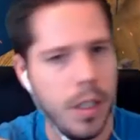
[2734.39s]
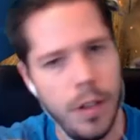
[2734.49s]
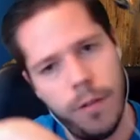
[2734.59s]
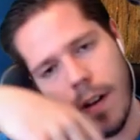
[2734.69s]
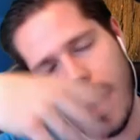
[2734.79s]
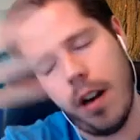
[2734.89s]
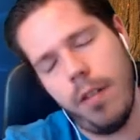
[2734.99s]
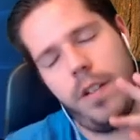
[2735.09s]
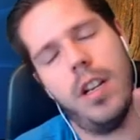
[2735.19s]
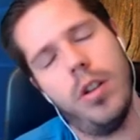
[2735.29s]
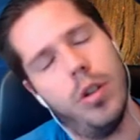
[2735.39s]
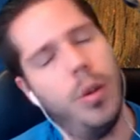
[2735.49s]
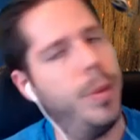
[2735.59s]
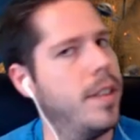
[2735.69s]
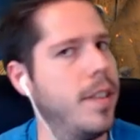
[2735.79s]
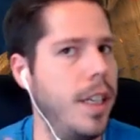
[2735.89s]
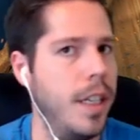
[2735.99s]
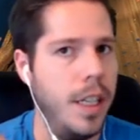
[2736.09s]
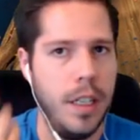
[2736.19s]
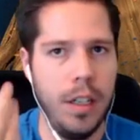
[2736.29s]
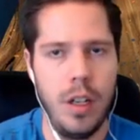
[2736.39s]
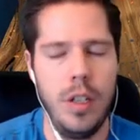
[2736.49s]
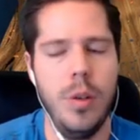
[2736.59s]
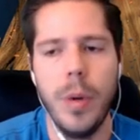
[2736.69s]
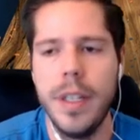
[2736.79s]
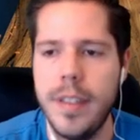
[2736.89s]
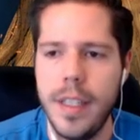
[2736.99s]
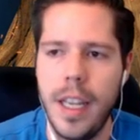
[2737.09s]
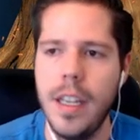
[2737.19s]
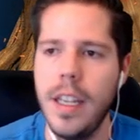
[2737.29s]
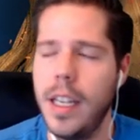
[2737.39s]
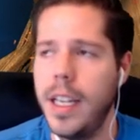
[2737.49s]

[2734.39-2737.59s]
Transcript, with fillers: The Fire video, you'll be seeing it on Wednesday.